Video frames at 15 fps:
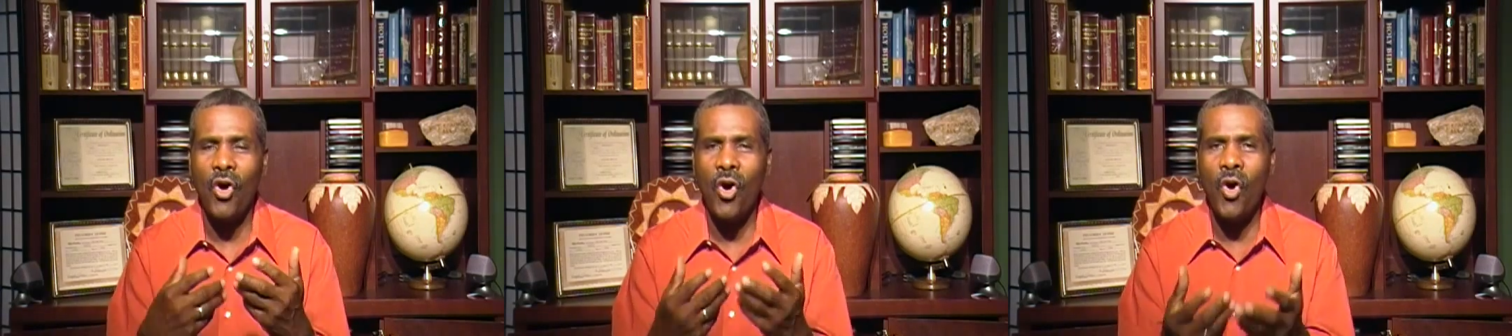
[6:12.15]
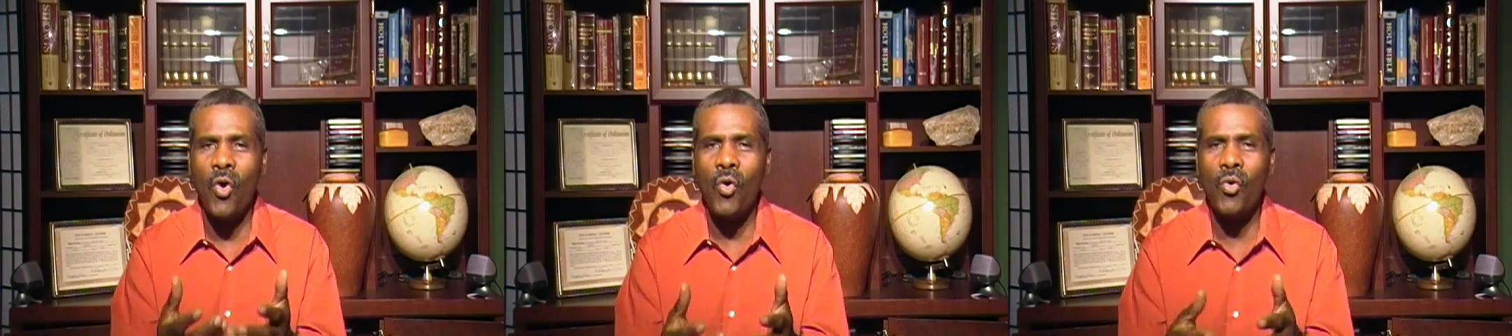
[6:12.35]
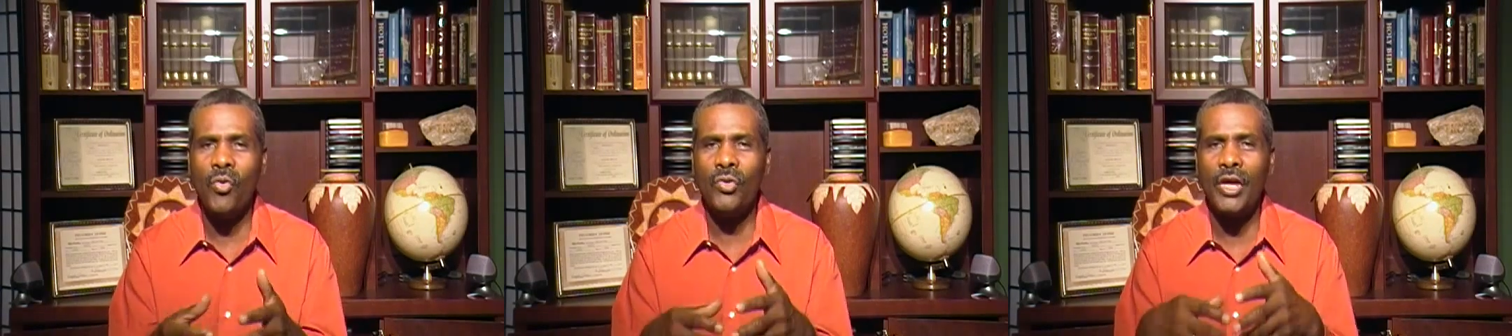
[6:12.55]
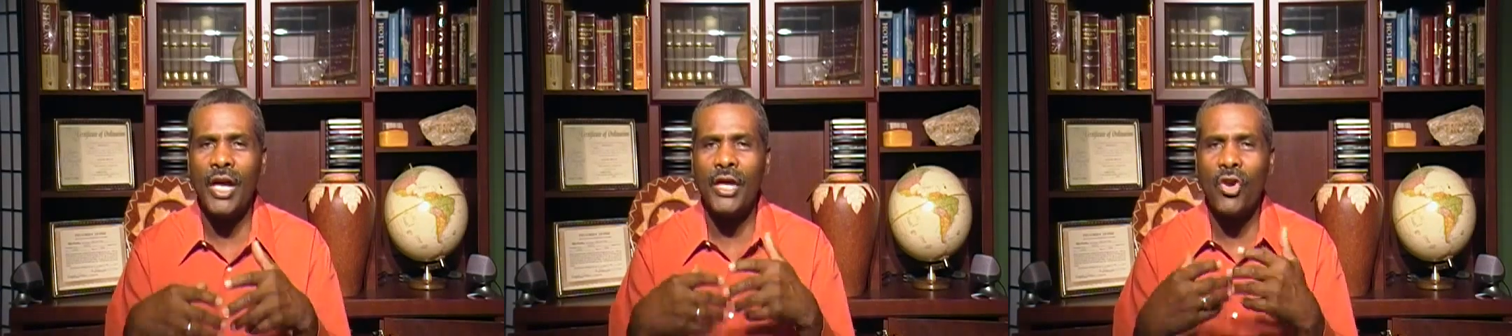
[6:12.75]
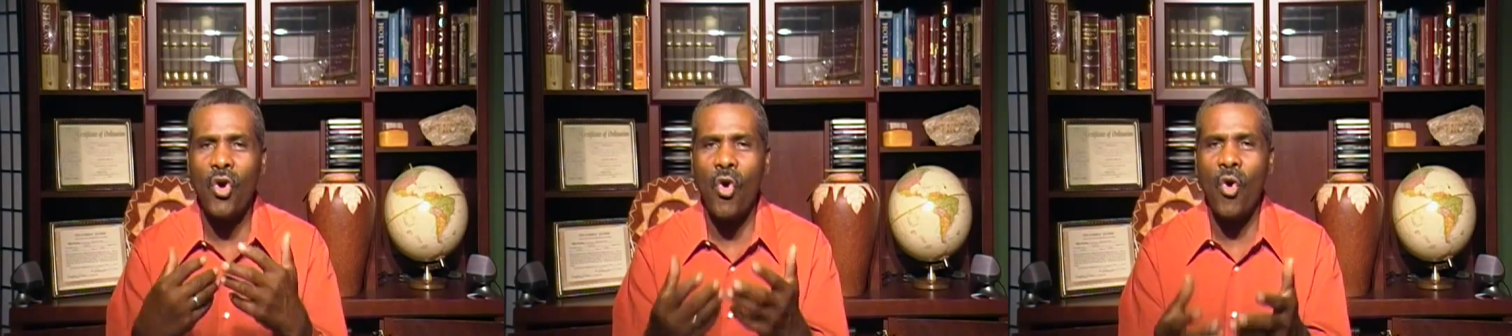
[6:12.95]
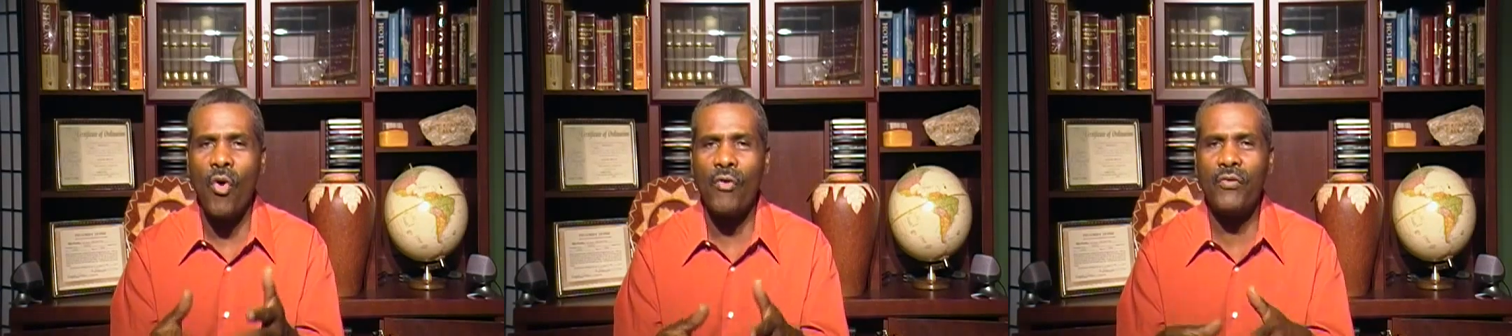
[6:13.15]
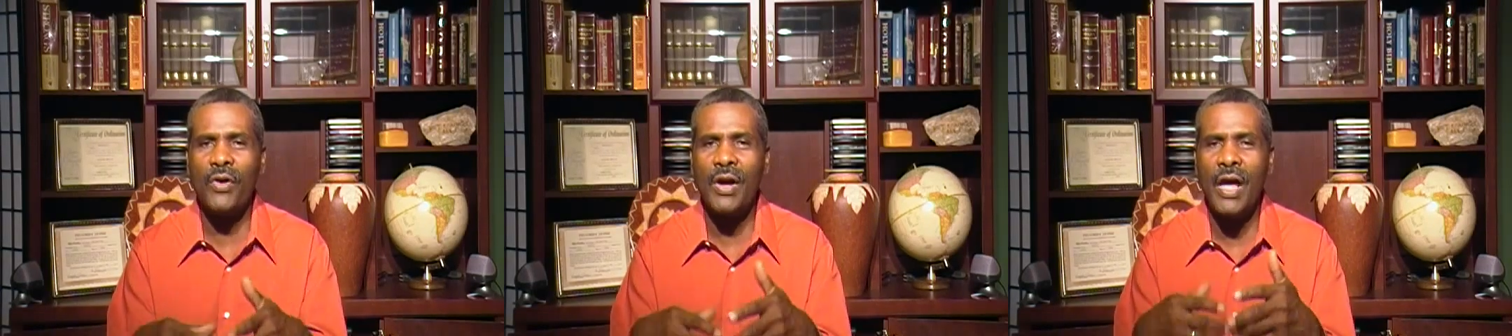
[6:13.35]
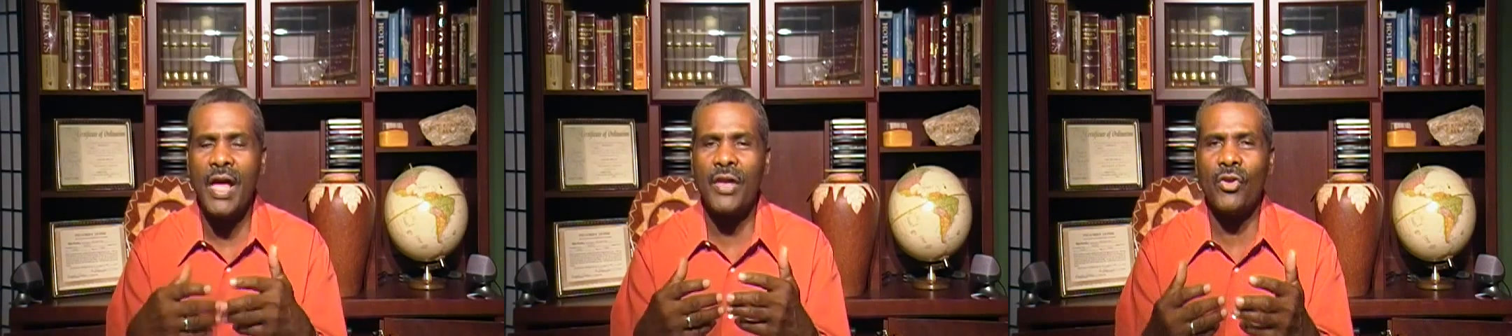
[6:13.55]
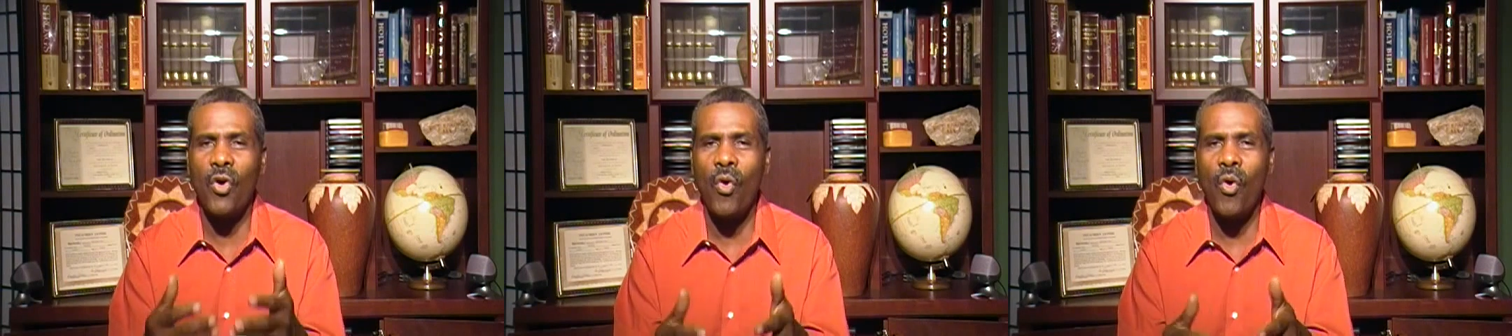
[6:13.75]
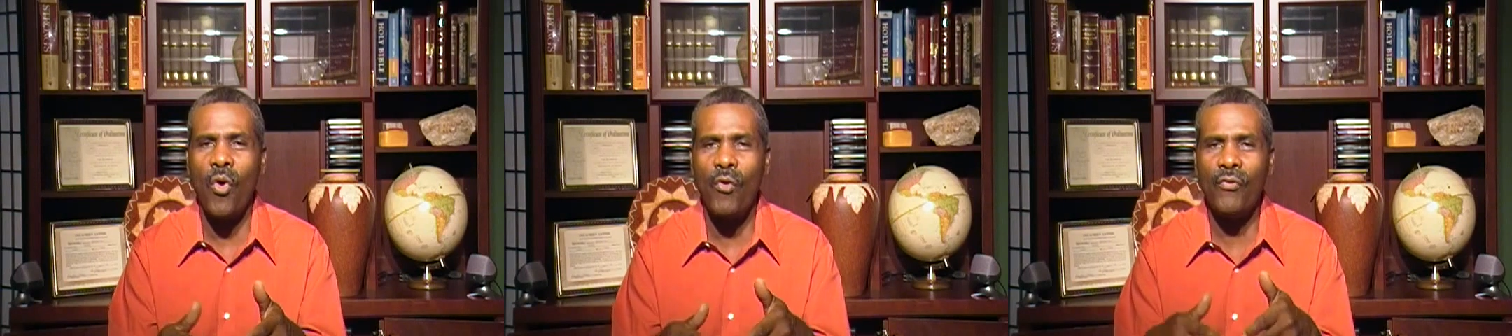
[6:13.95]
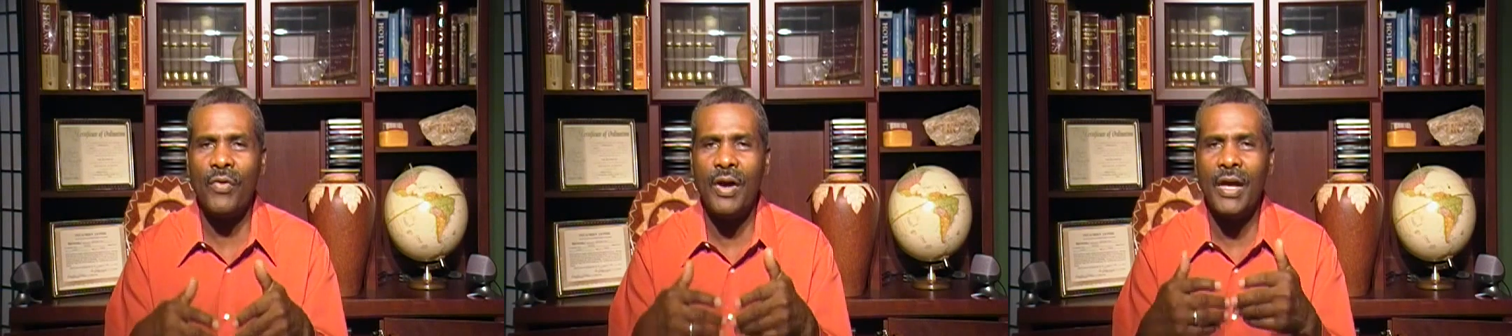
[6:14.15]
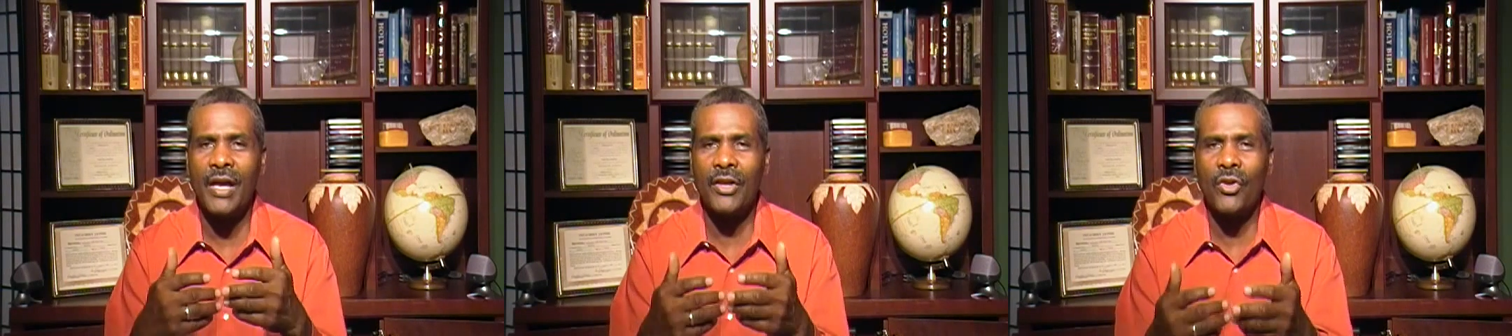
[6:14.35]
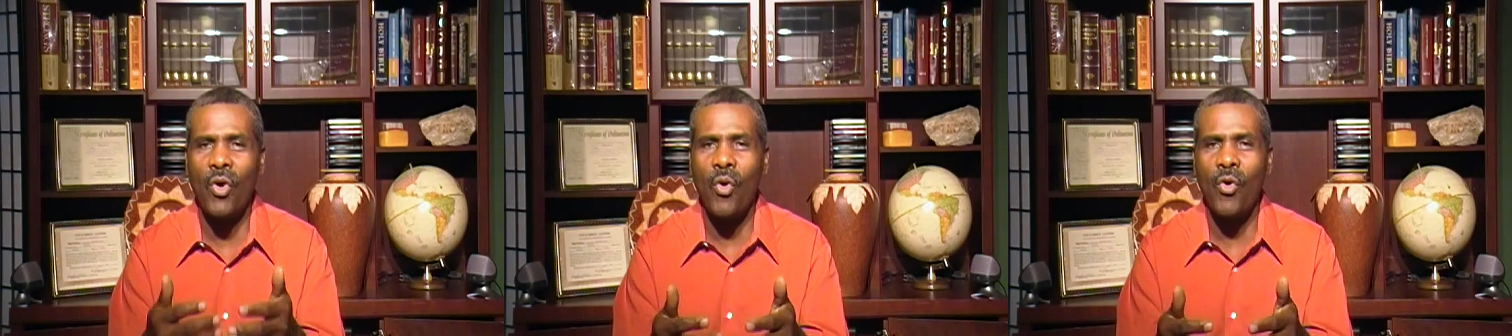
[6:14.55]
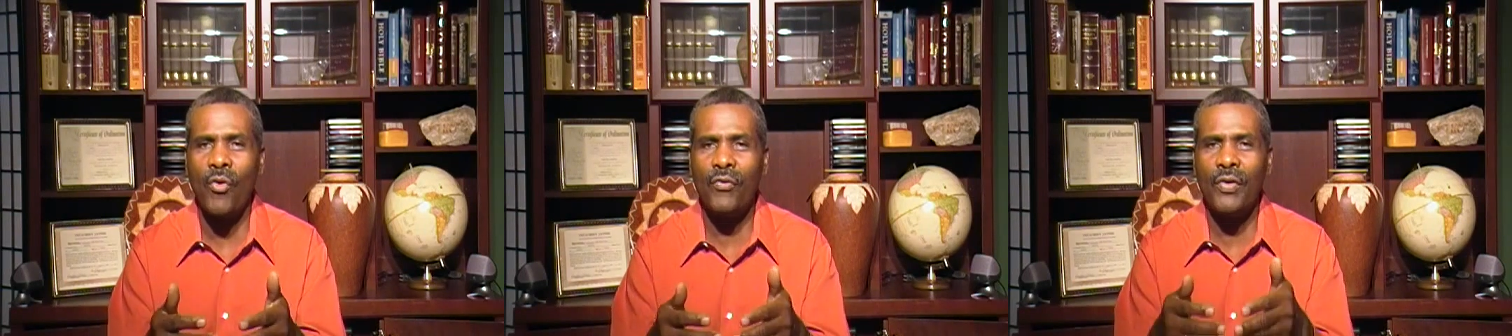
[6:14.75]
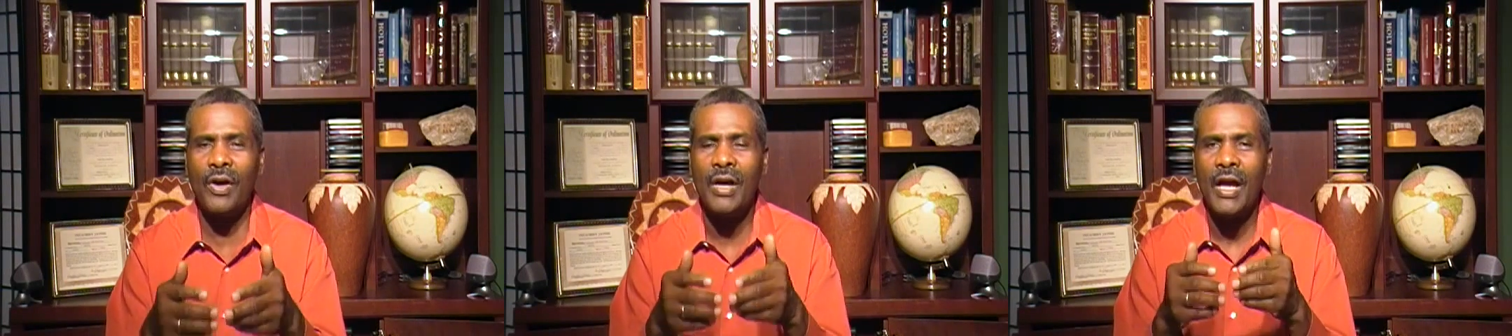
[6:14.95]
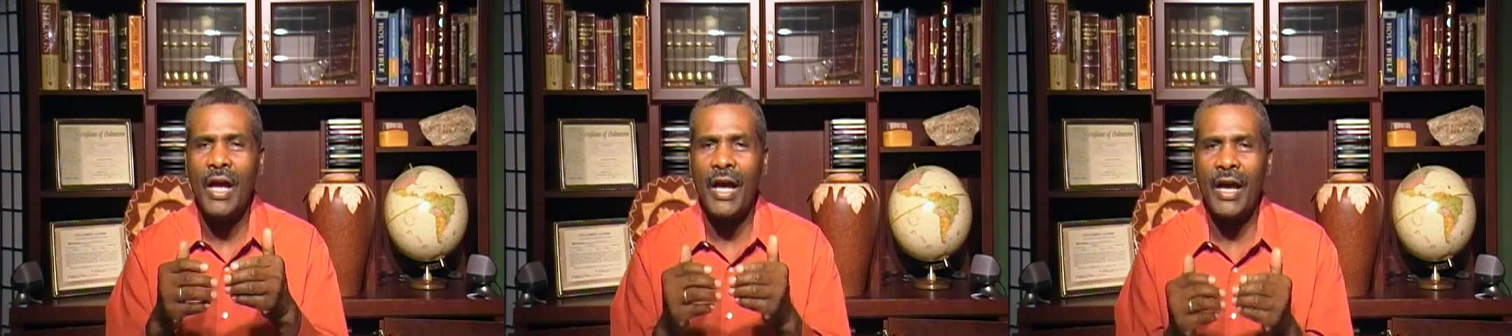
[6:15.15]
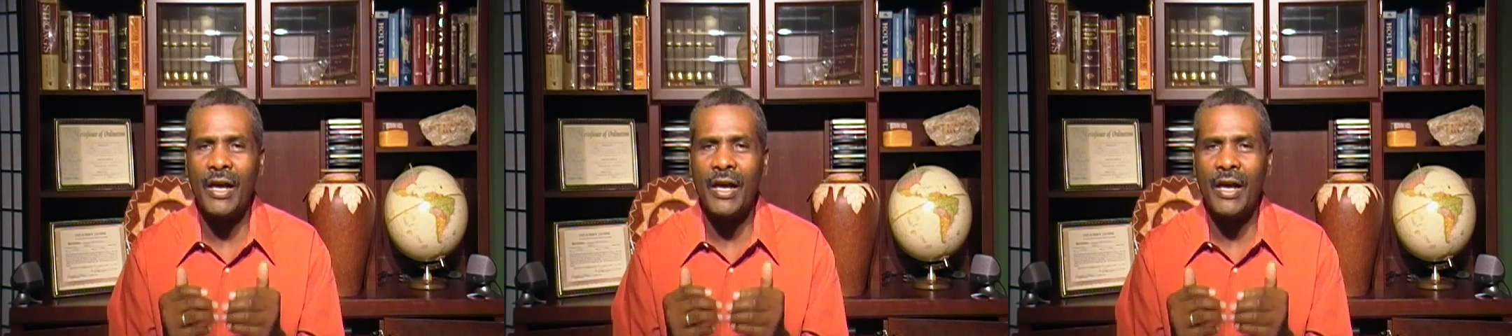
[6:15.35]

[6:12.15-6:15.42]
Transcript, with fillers: on and over and over and over